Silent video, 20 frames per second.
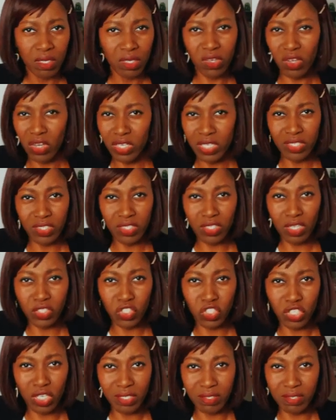God is not
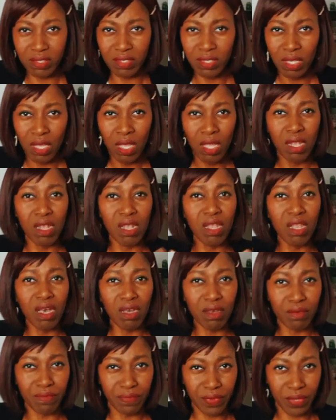just
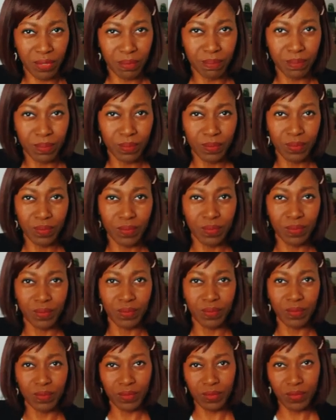love,
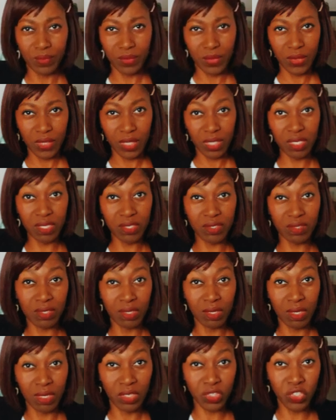He's
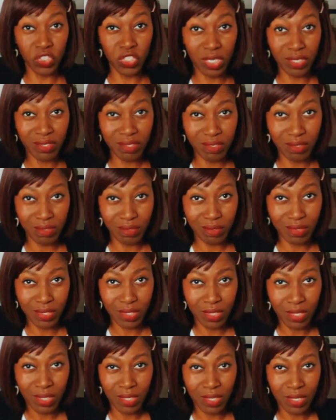a just
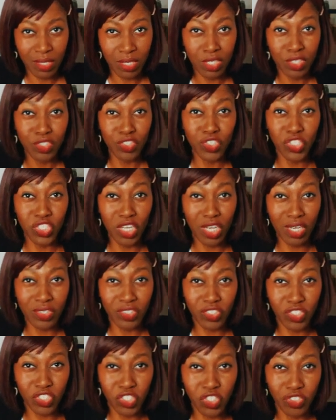
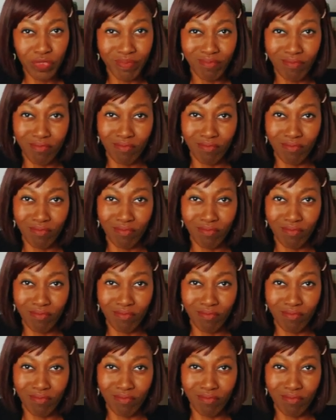judge.